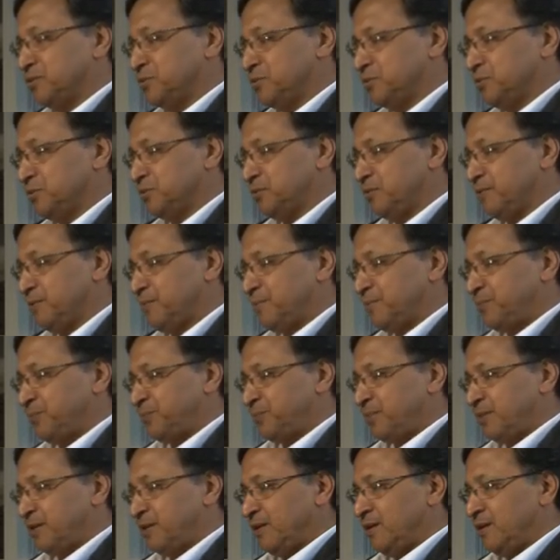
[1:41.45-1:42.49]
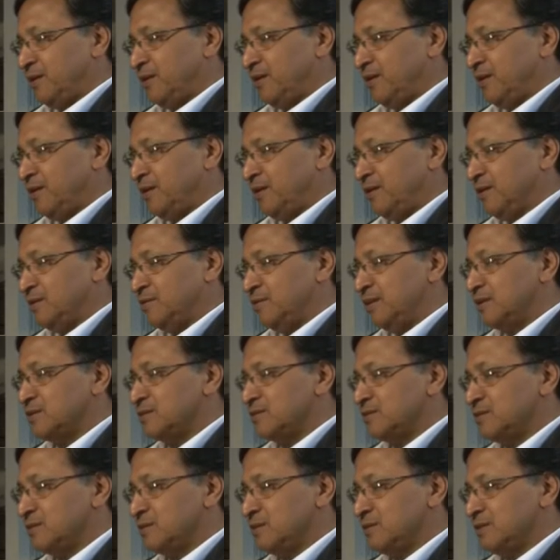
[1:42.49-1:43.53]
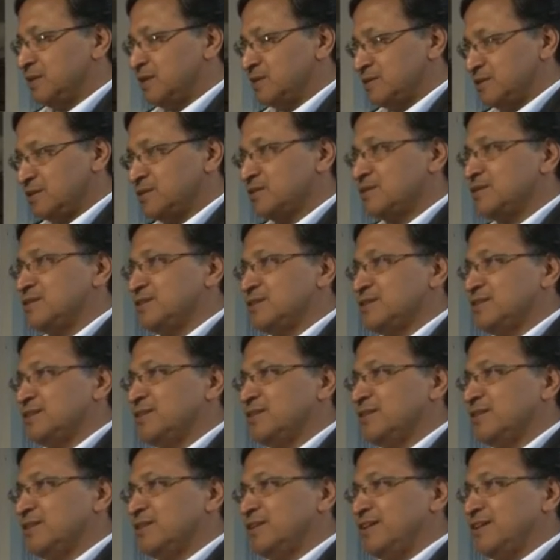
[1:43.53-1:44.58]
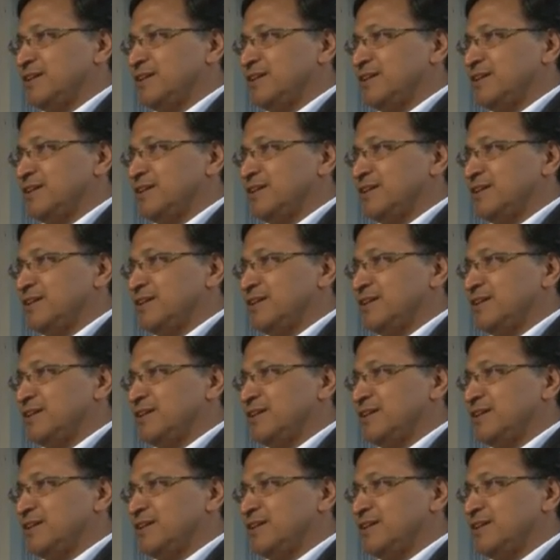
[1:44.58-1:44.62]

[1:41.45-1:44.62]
So that's necessity